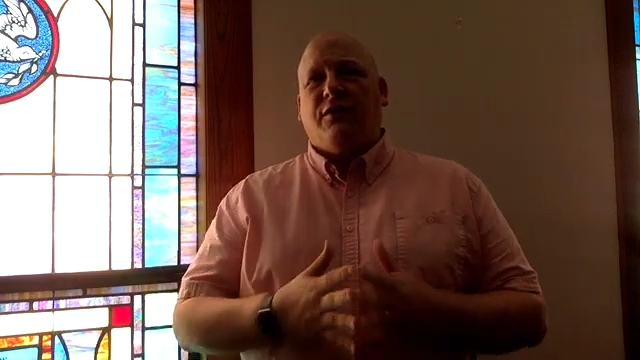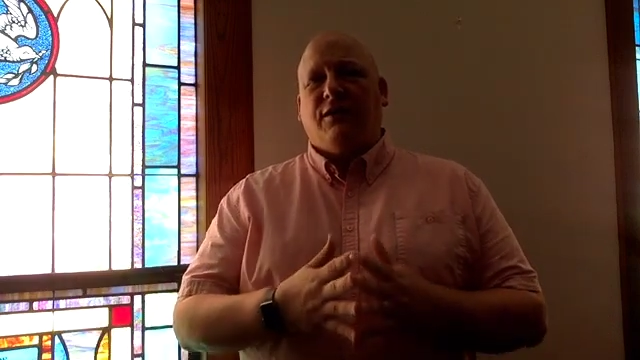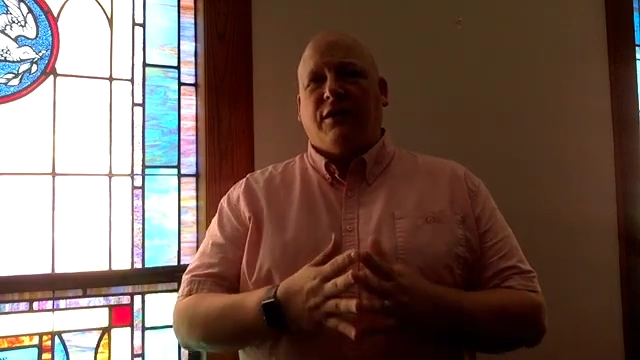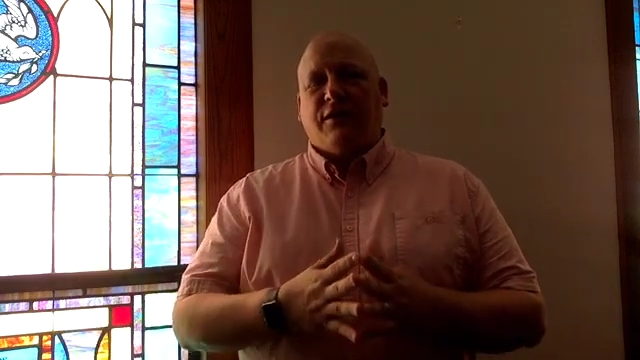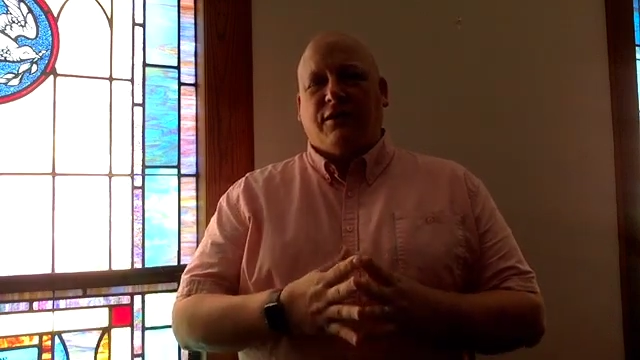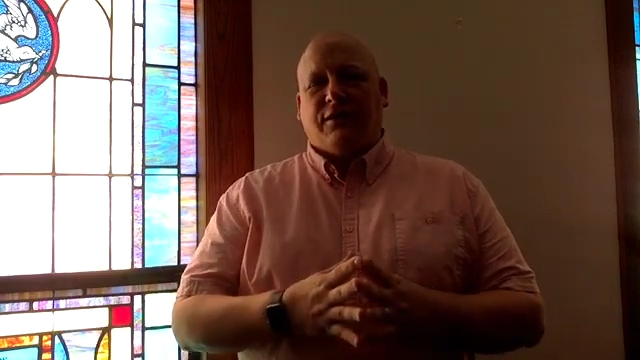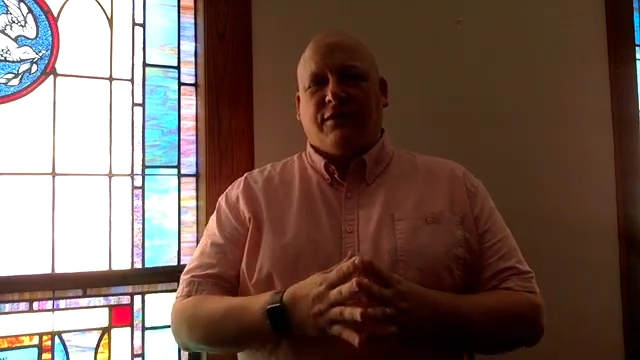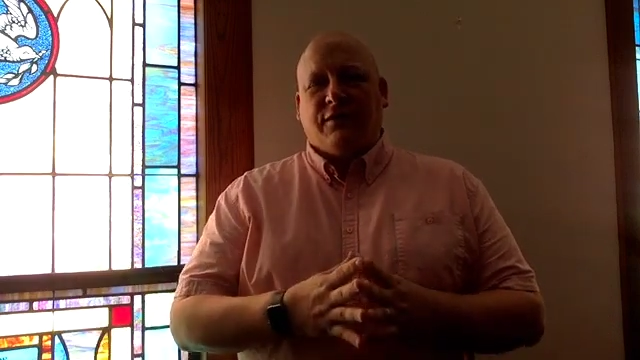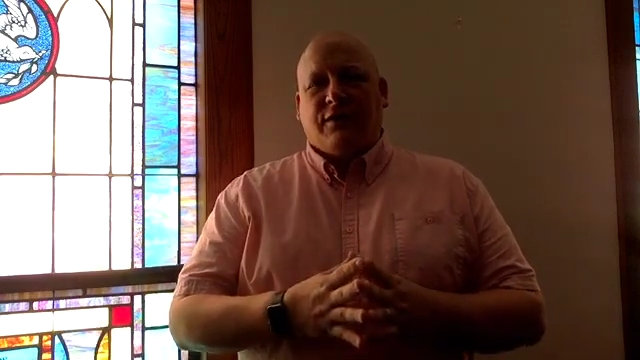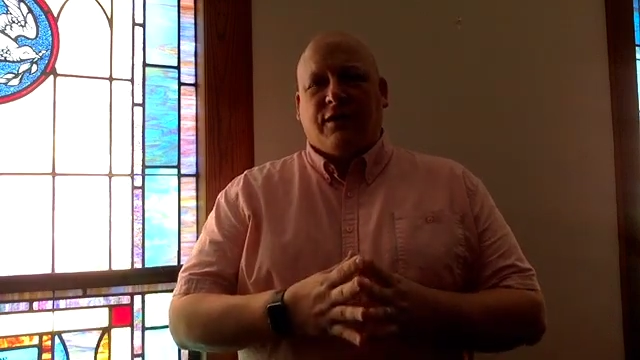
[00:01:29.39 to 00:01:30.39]
the
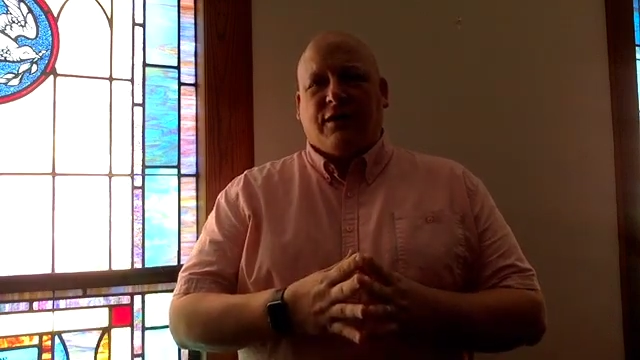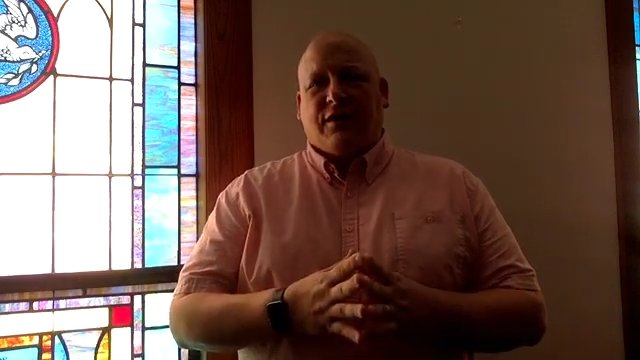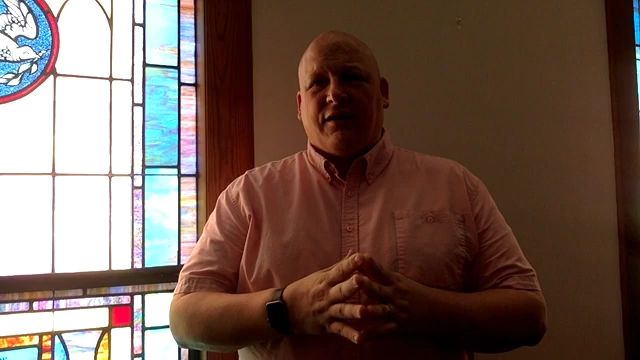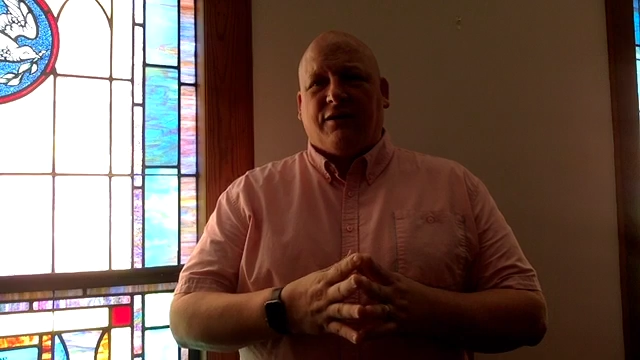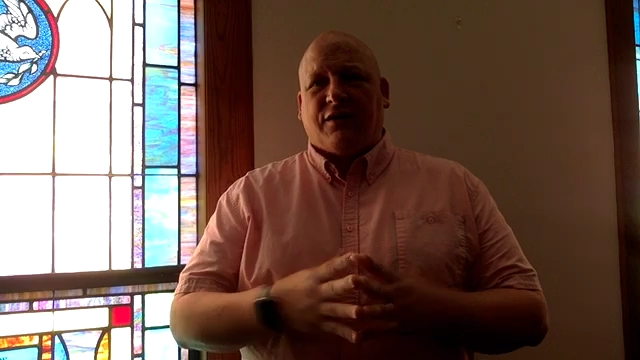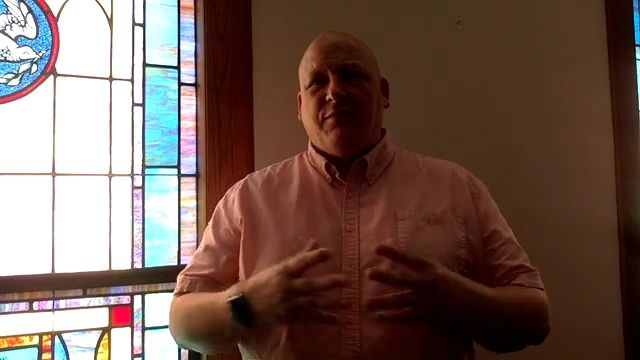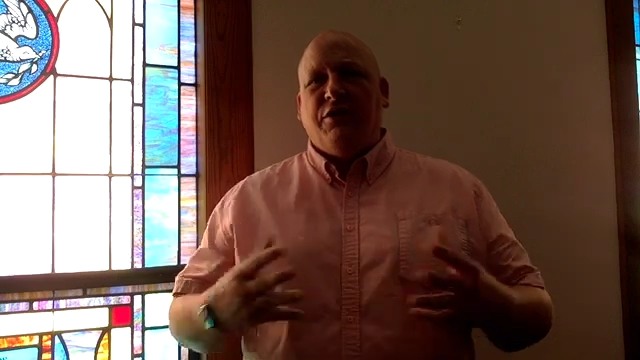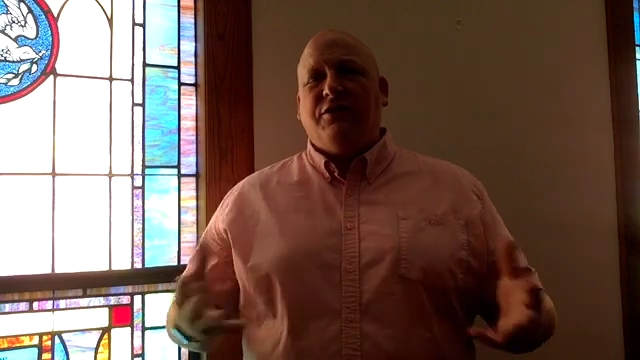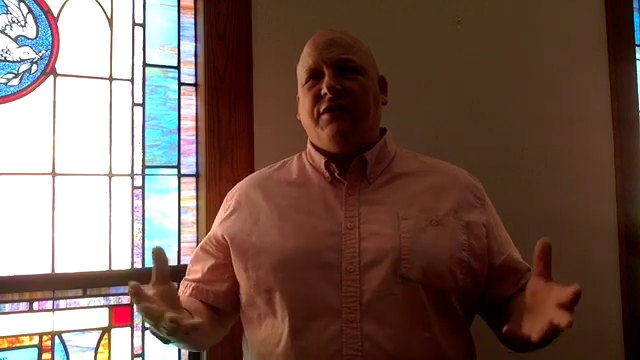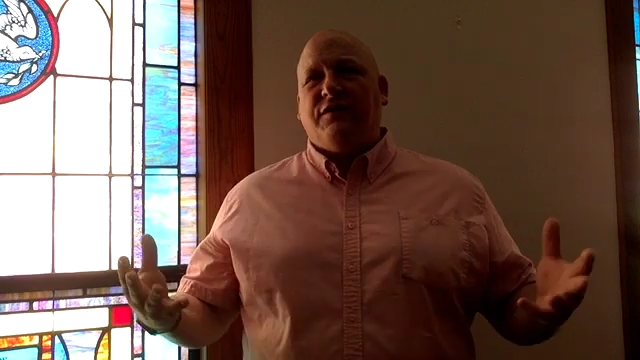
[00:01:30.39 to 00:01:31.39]

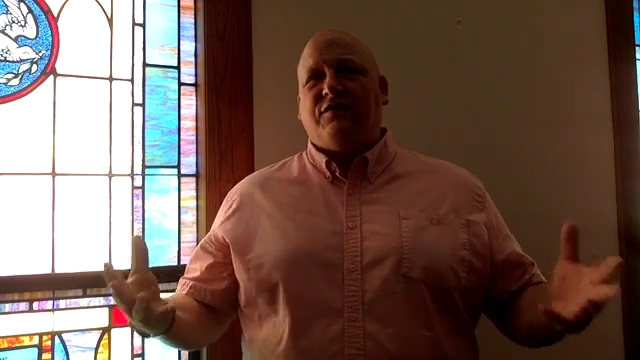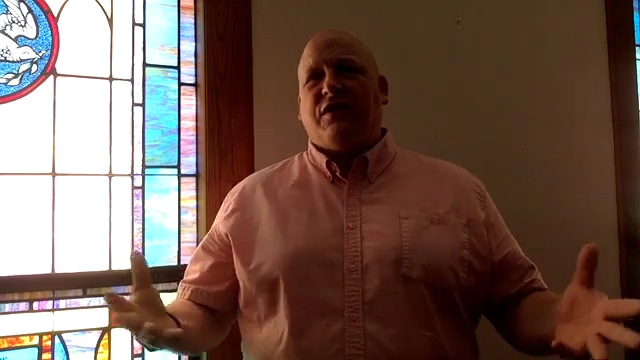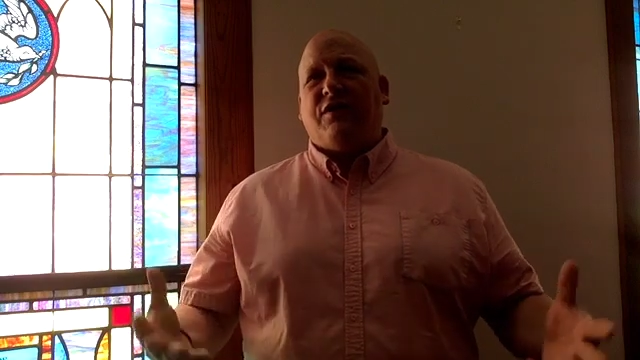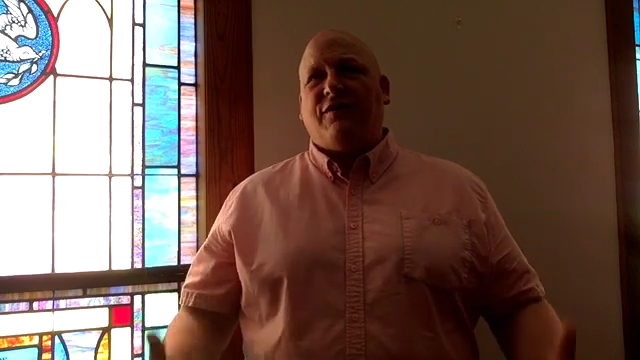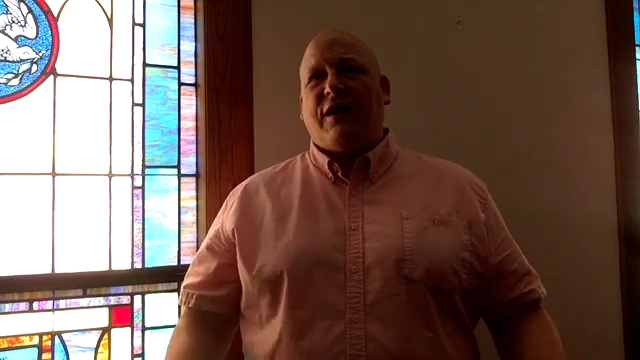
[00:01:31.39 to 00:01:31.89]
community itself